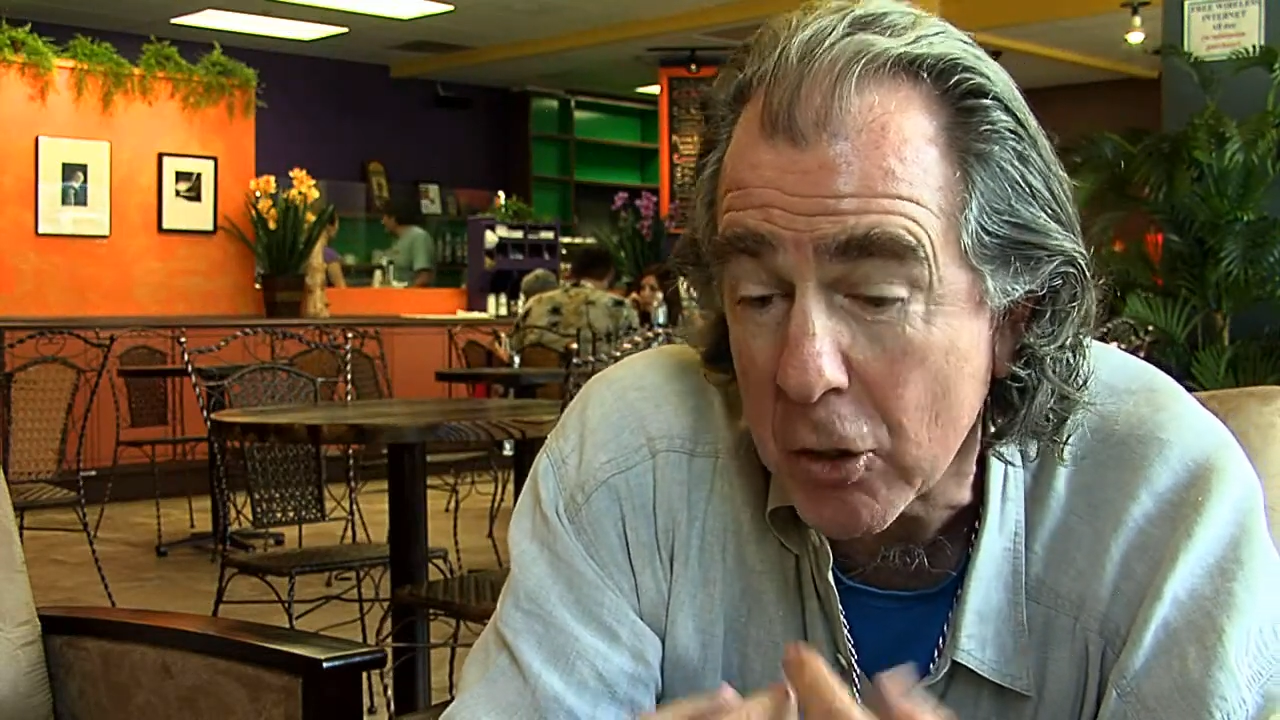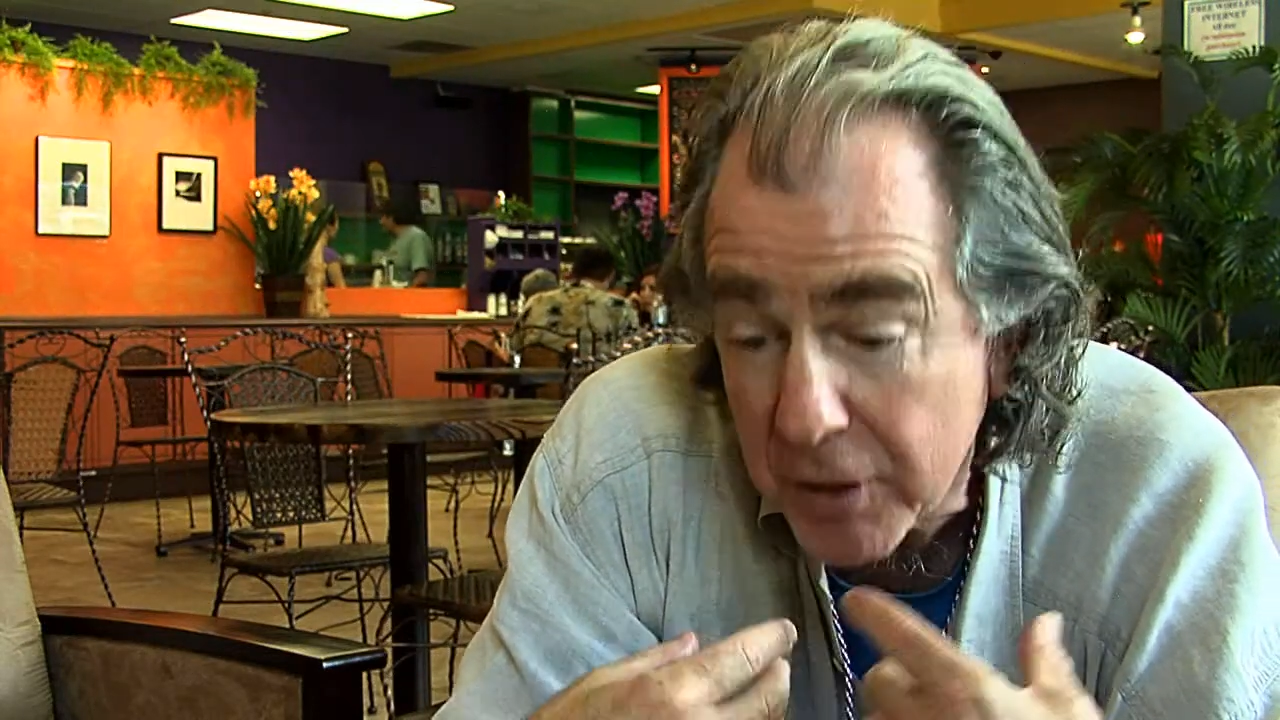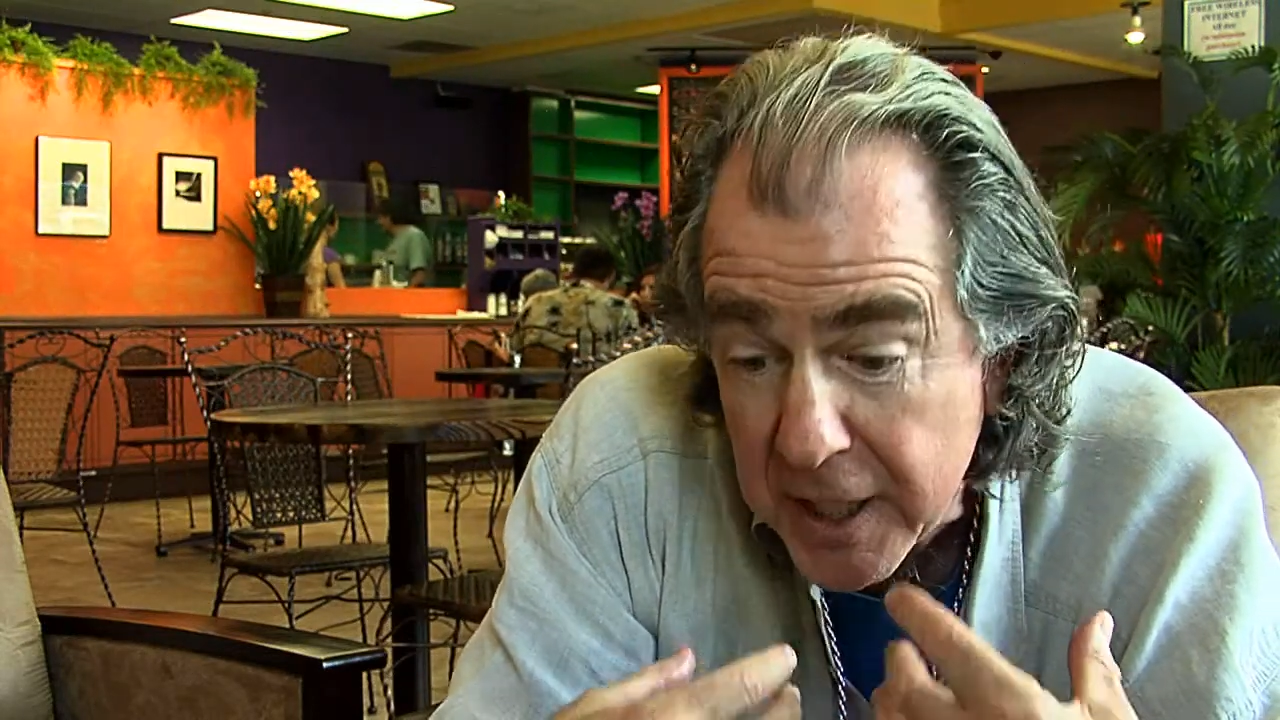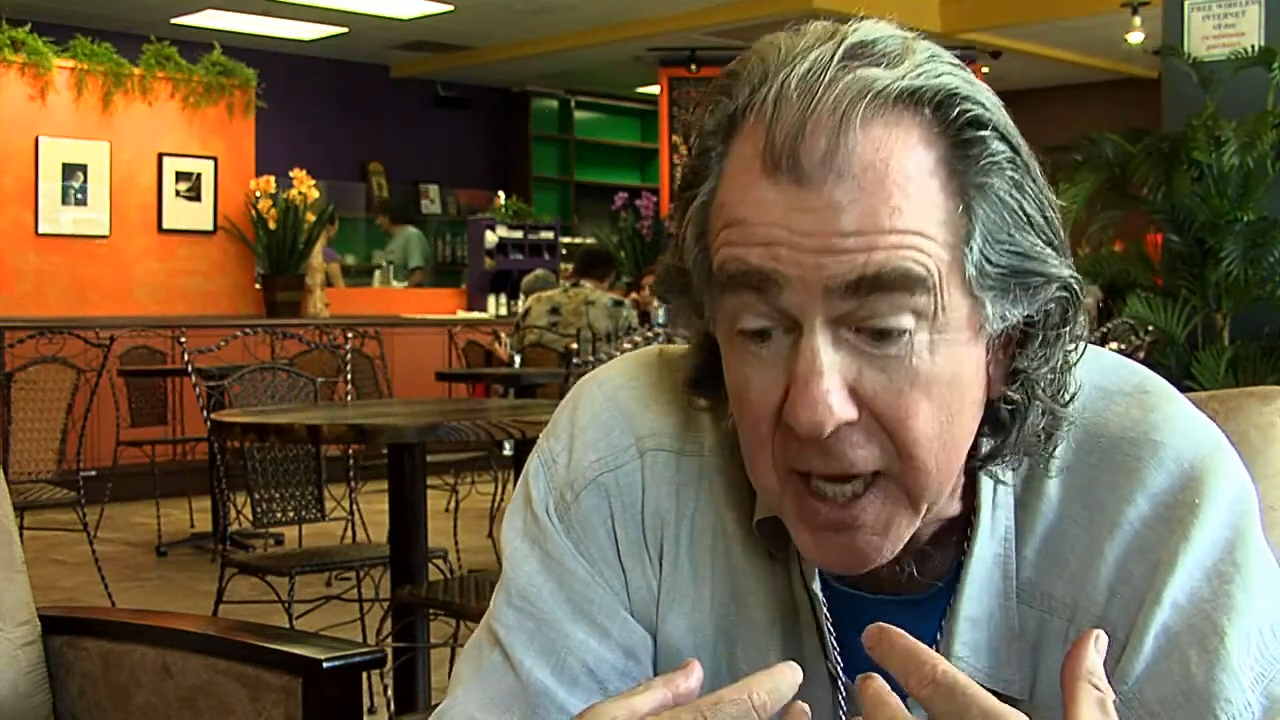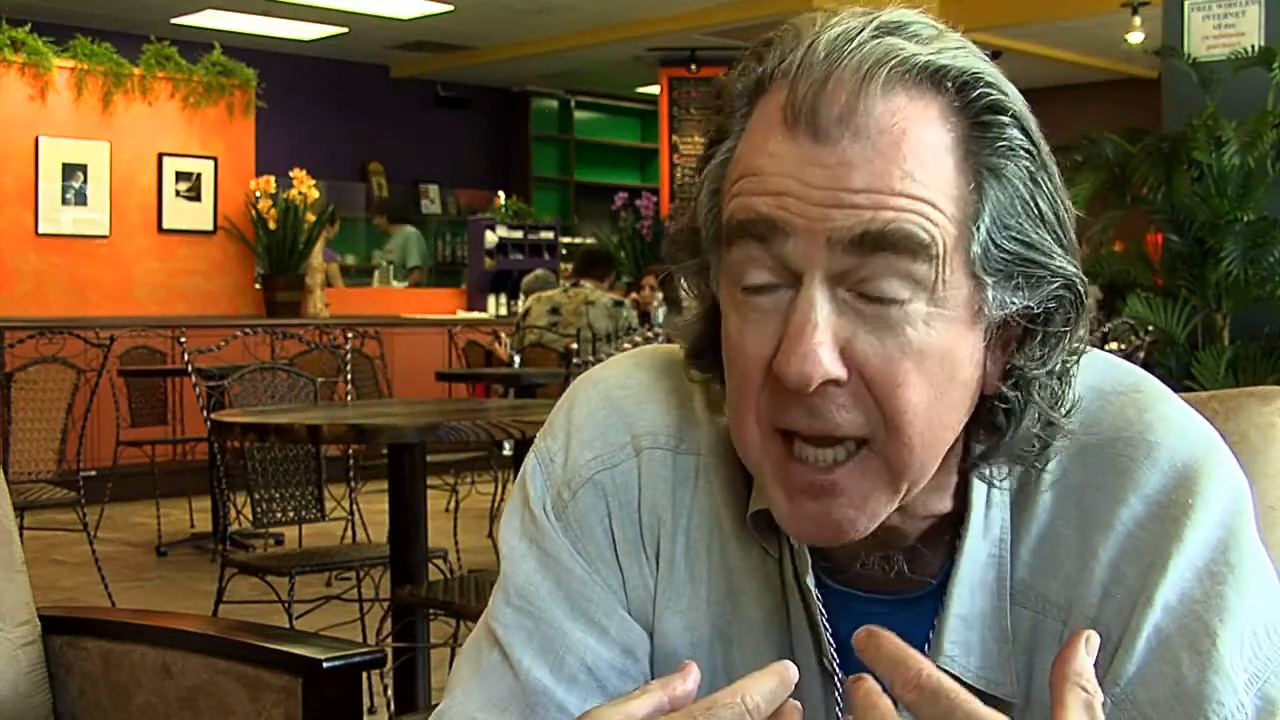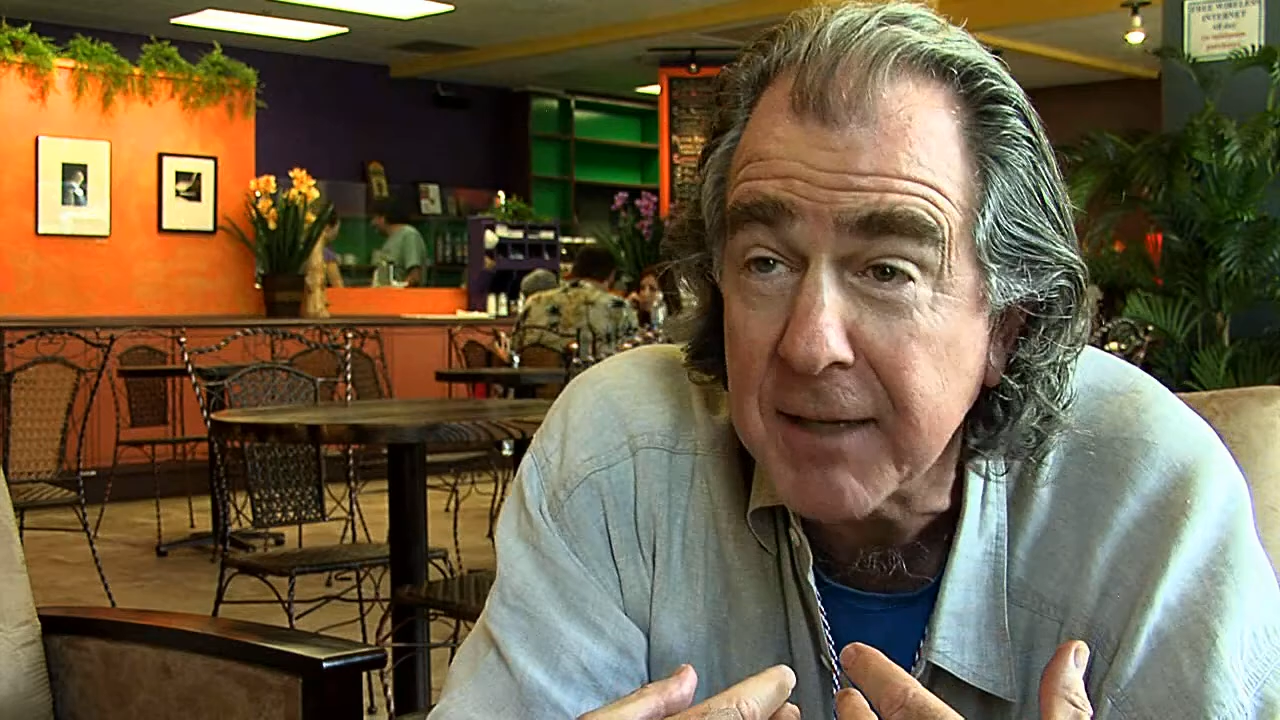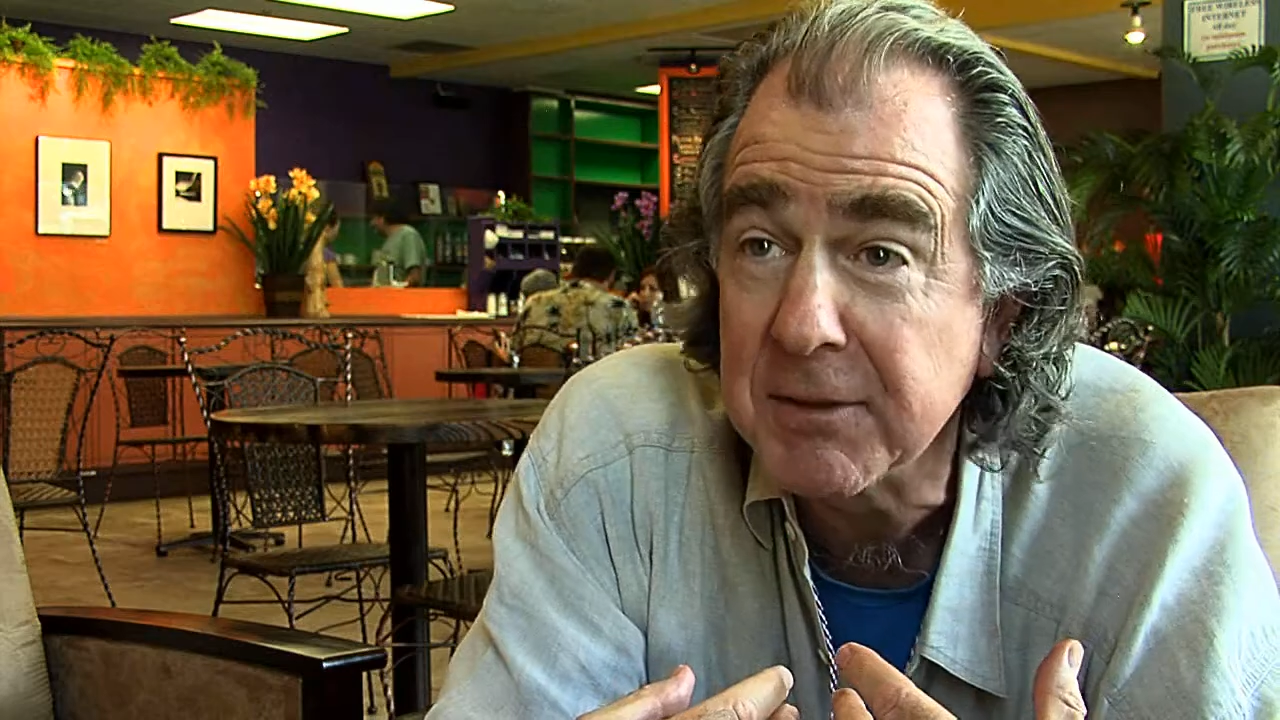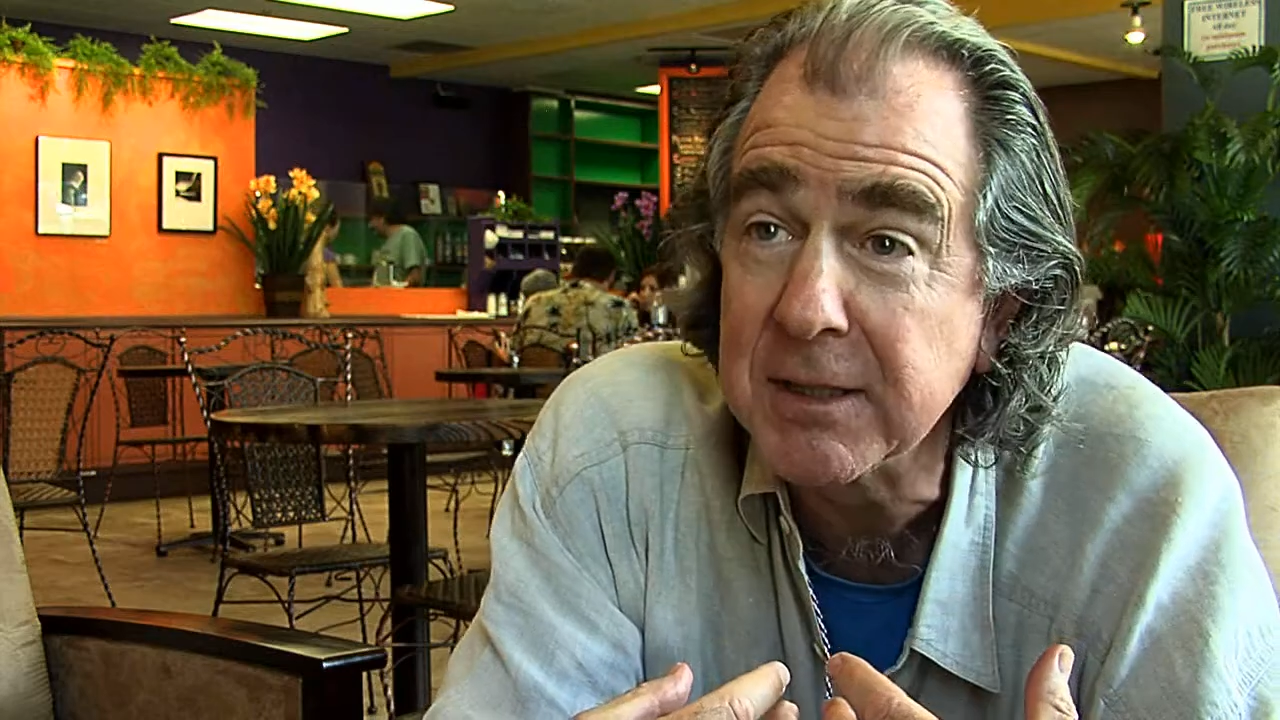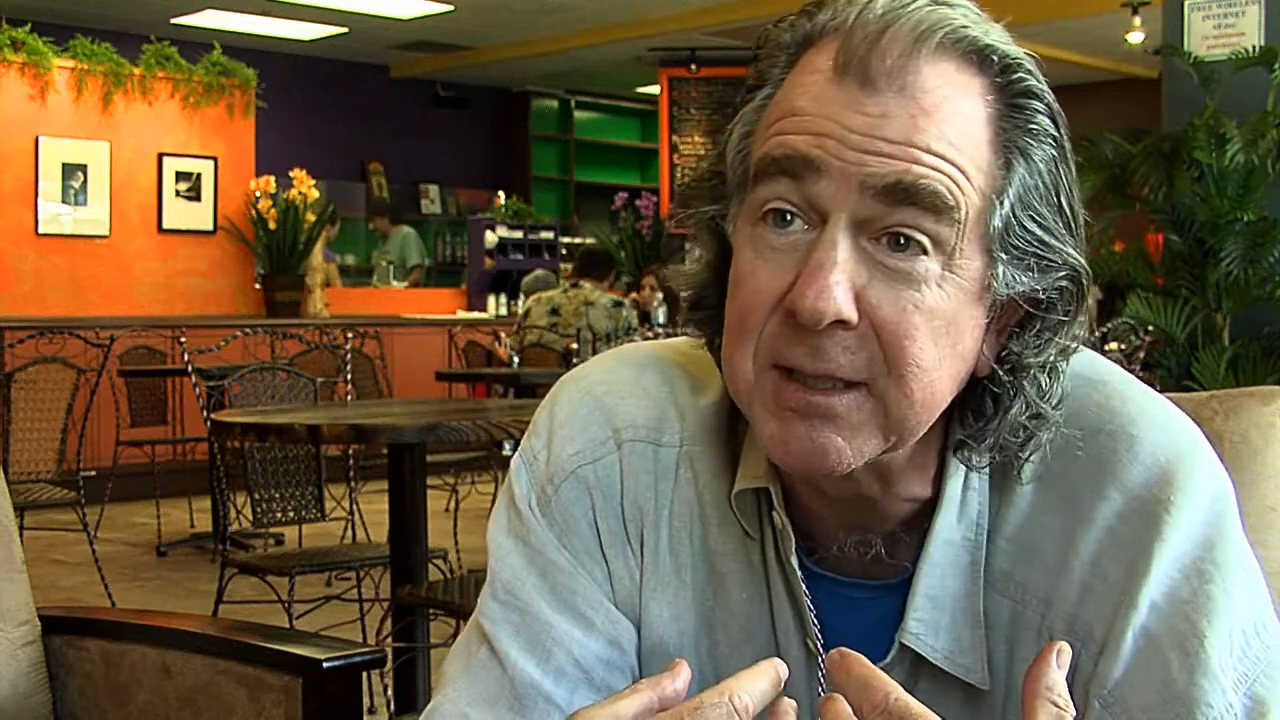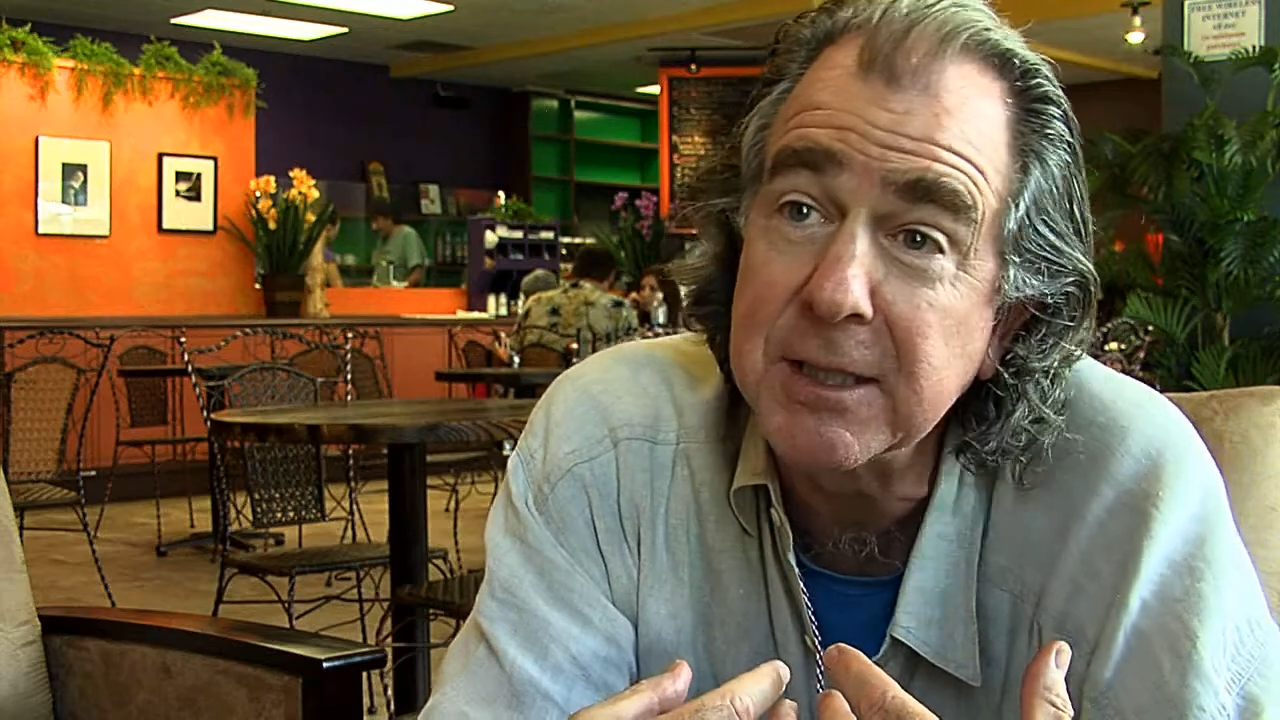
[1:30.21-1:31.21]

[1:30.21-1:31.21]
okay, I have these